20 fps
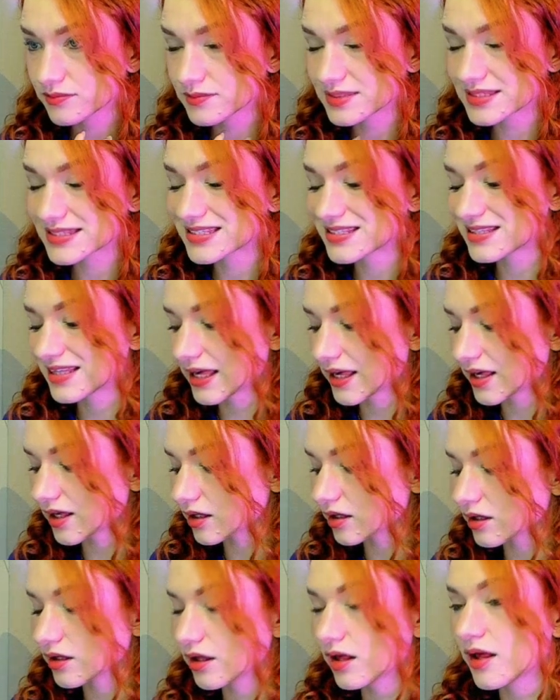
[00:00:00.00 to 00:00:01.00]

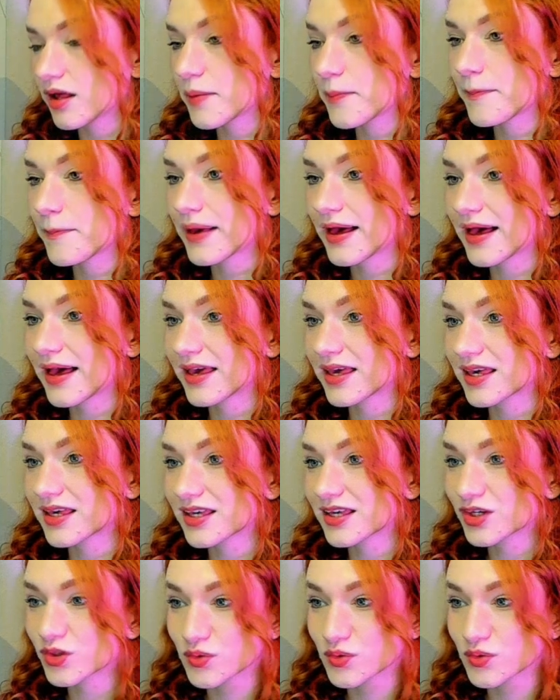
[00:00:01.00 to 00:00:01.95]
mistake by